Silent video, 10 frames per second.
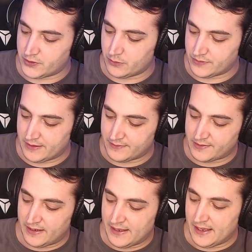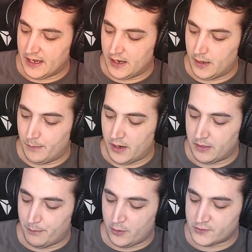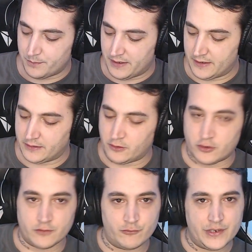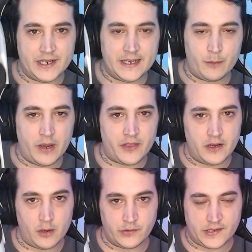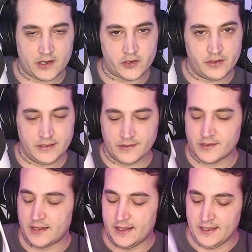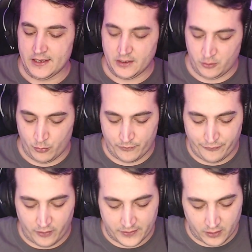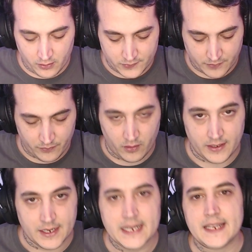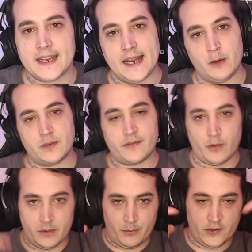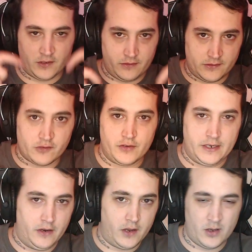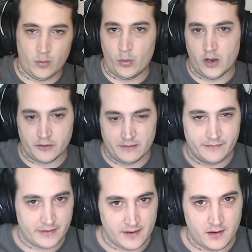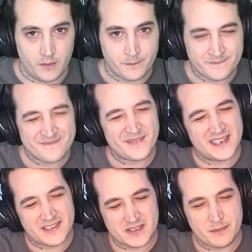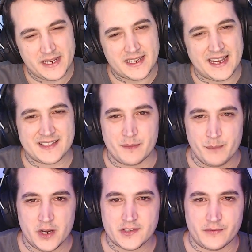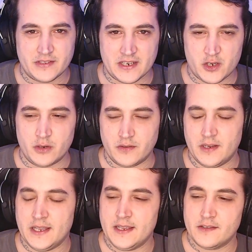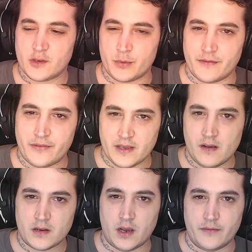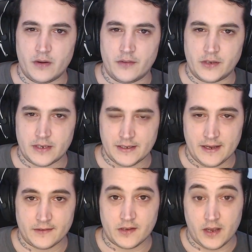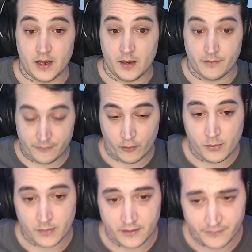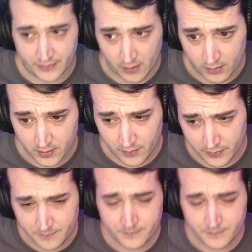using it. At the bottom here, you could really, where the nose section is, you would find a lot of light leaking out from the bottom of the screen while you're in VR. It doesn't make it as immersive as it could. So with the VR cover that you can get from VR Cover,